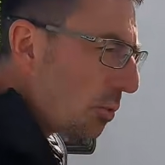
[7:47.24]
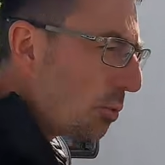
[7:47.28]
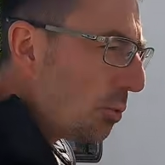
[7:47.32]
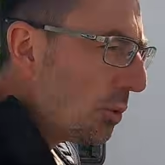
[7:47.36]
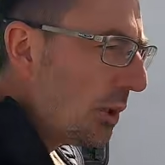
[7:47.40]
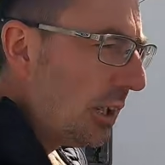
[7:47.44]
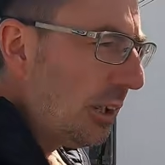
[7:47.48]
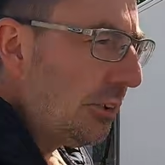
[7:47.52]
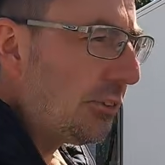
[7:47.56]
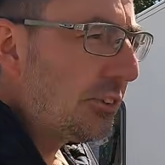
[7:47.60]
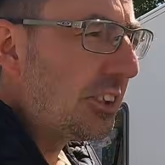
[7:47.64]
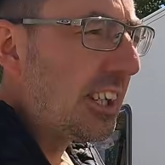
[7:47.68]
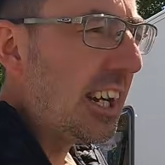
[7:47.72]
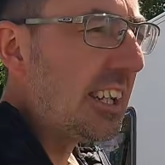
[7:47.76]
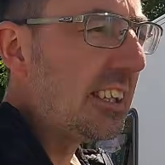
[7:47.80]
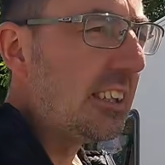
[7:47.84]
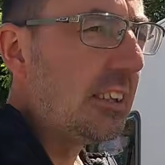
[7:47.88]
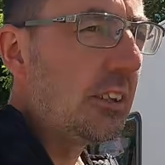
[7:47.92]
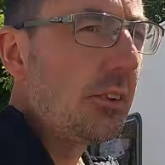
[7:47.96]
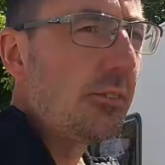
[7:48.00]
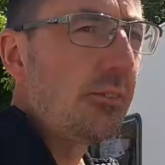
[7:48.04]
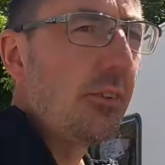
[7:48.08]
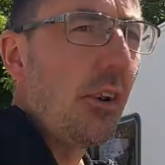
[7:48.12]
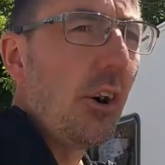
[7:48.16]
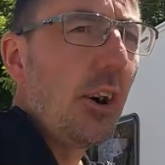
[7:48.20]
We've
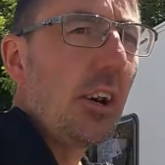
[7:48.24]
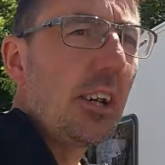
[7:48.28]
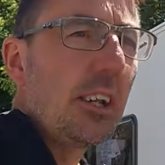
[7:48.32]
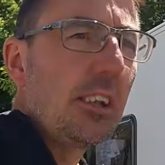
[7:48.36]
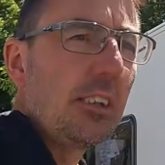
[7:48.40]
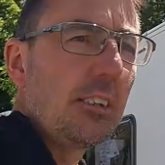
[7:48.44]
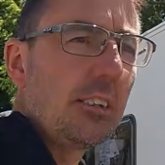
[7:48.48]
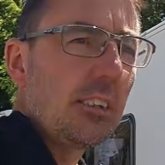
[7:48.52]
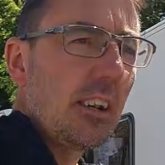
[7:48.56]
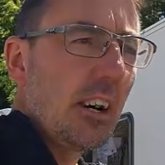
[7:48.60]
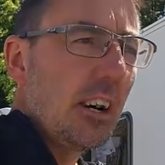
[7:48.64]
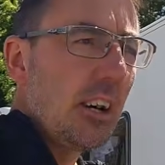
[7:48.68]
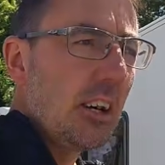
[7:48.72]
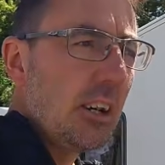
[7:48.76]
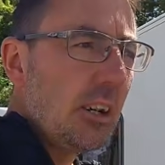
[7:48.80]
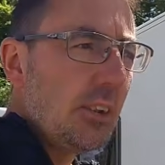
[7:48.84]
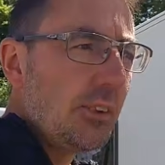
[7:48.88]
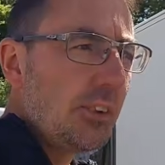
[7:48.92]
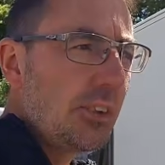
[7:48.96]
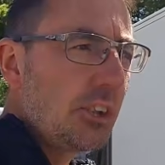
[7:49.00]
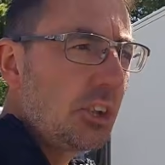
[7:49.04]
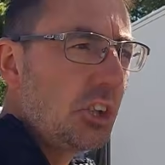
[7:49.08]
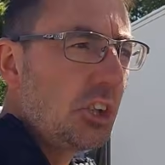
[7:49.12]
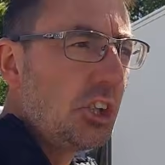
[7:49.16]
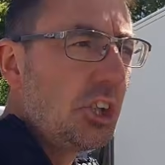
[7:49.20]
tended to find
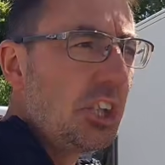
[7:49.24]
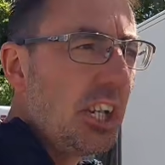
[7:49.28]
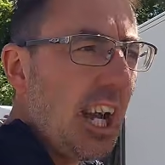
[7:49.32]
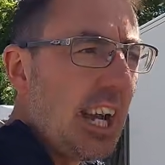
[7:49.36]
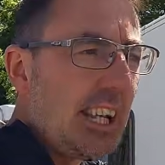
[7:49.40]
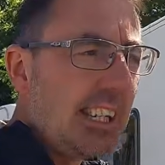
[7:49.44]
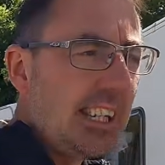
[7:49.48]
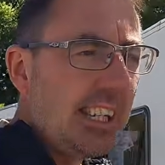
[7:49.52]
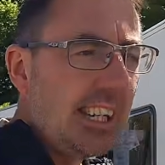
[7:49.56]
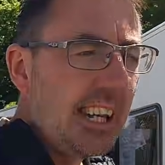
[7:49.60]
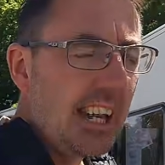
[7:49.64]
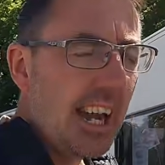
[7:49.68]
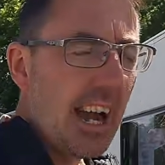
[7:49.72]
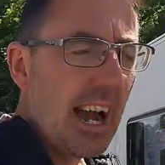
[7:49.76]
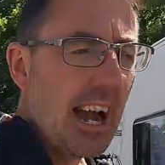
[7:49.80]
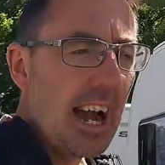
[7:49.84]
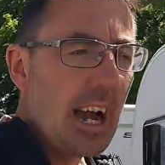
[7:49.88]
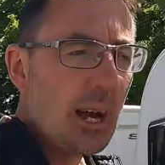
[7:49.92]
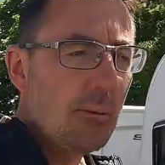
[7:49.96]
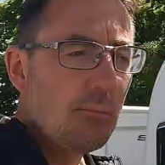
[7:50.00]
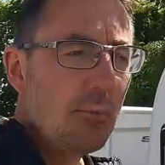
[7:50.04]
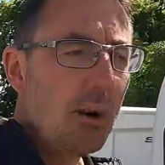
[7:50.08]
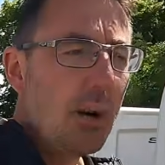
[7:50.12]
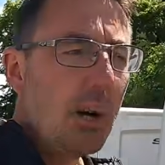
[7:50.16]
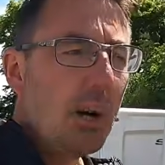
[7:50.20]
the
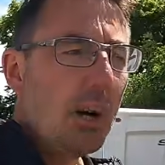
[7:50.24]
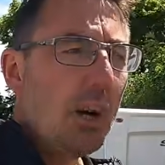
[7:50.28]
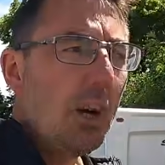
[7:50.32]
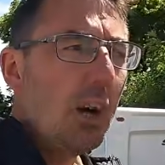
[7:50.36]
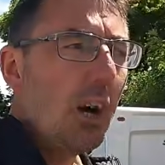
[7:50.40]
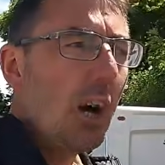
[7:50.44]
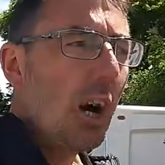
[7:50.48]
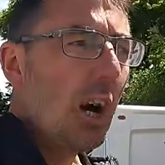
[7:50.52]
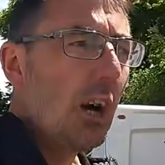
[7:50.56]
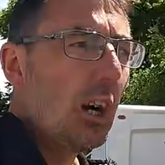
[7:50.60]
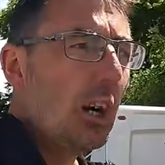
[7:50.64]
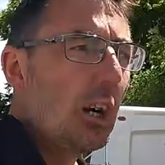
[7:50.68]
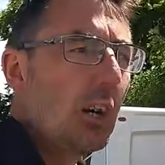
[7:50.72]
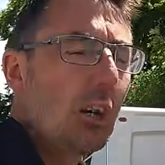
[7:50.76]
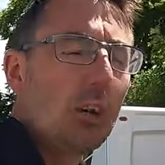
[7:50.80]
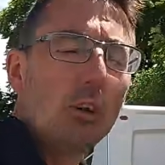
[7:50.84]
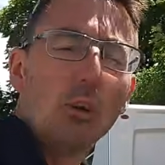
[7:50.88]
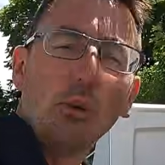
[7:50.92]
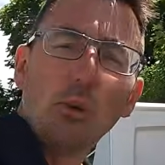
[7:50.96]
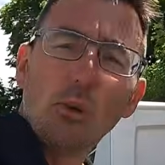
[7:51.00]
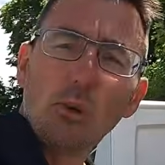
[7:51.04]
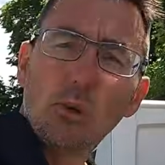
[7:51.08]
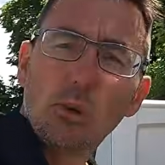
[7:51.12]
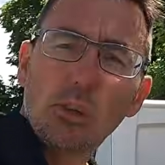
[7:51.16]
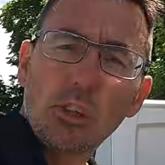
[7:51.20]
Genichem
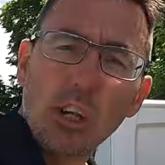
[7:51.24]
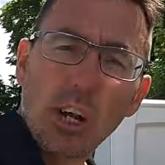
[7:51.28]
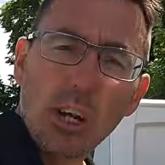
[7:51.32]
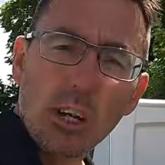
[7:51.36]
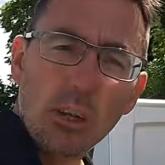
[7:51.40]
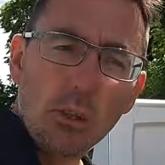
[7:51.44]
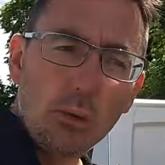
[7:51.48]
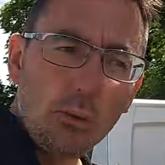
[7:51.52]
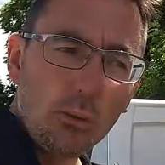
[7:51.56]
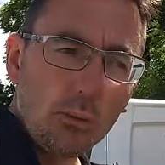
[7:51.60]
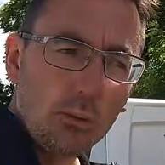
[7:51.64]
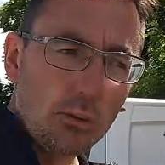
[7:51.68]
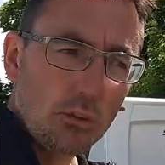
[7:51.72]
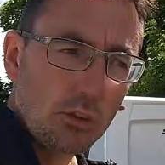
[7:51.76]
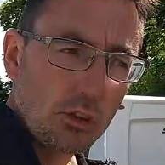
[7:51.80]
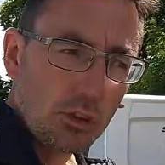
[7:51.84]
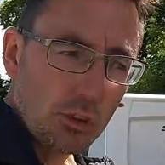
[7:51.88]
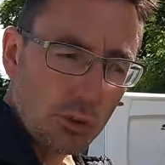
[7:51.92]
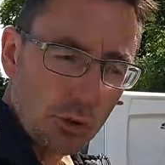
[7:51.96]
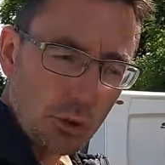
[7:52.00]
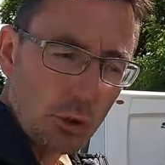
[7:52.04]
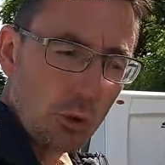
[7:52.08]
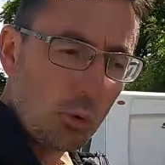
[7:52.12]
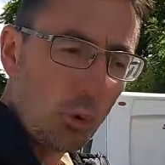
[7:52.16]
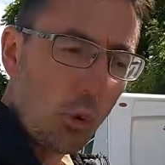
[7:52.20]
auto
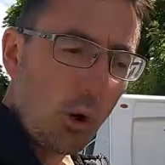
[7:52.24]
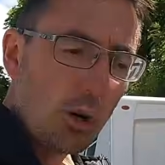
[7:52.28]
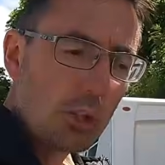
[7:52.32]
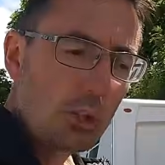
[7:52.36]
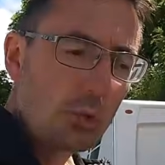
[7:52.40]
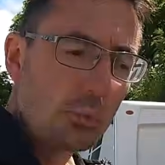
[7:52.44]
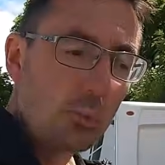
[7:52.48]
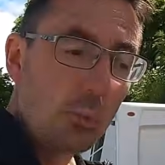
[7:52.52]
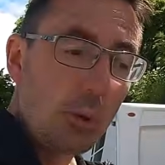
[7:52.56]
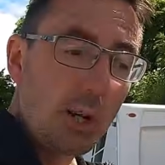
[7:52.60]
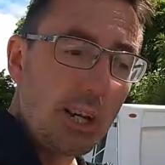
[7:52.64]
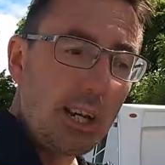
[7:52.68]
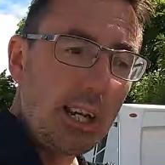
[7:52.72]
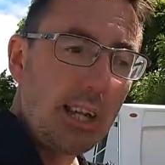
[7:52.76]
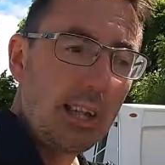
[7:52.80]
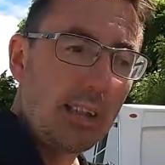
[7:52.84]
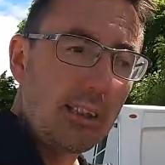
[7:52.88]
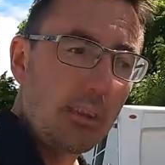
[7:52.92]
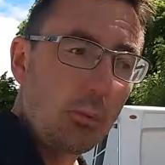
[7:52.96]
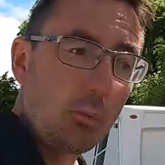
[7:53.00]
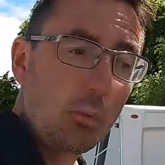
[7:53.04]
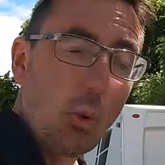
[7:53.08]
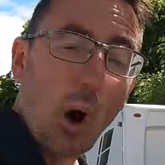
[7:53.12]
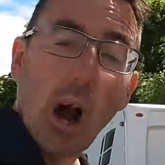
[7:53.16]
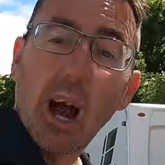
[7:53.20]
truck wash
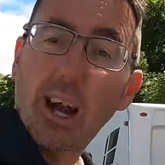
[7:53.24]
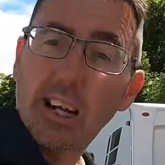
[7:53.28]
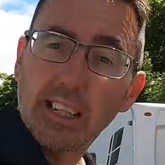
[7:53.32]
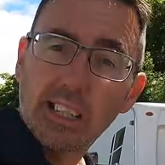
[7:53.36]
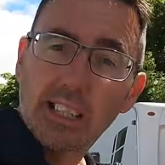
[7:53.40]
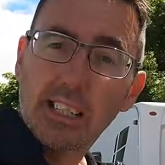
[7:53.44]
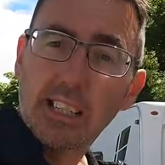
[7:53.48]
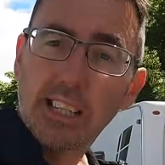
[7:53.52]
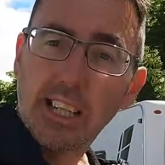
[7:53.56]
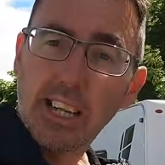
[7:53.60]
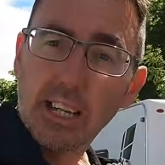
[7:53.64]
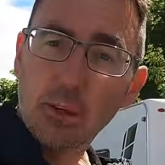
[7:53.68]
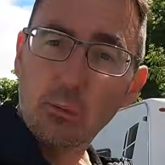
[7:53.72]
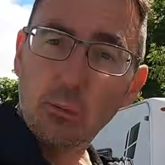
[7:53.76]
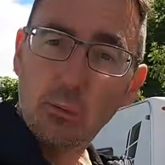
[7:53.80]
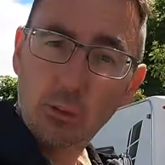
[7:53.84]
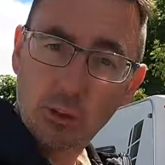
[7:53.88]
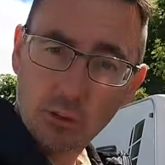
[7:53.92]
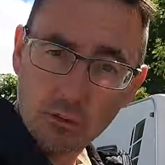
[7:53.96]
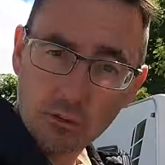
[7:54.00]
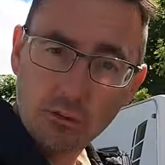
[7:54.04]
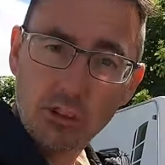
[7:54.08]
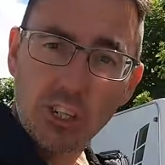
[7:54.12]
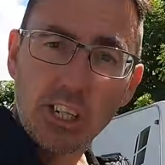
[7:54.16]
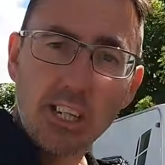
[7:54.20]
with wax in it
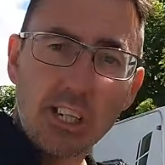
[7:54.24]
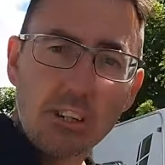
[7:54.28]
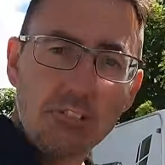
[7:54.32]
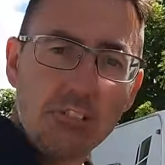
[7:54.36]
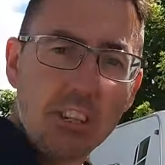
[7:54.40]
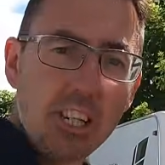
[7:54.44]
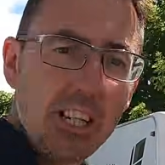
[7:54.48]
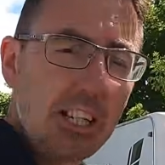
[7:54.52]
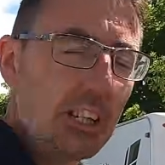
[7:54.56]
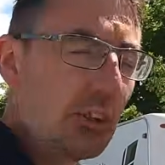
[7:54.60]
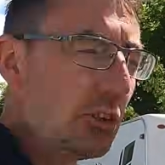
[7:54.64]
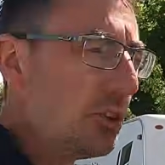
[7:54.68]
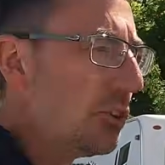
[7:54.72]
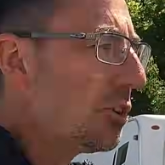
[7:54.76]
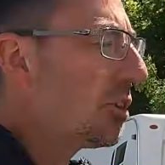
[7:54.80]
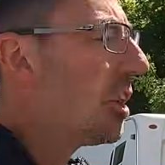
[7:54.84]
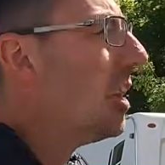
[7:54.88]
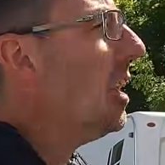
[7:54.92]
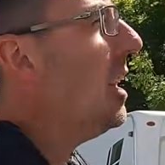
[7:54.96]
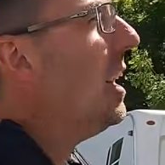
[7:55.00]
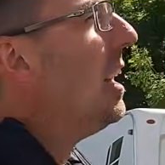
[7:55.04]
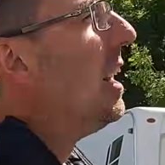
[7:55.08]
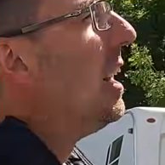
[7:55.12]
was really good.